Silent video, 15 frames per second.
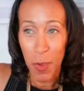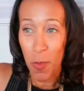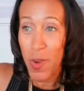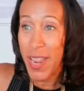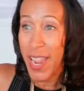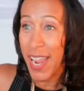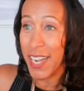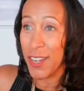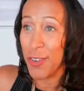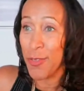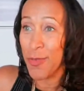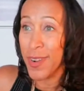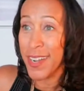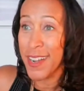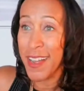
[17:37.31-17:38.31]
We ain't
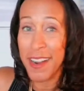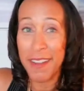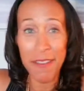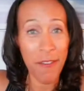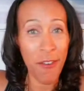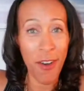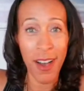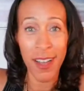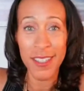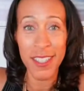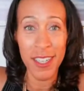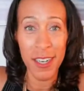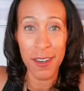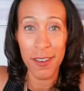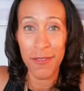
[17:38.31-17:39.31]
doing none of it for
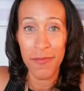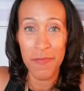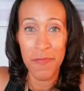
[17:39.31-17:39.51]
ourselves.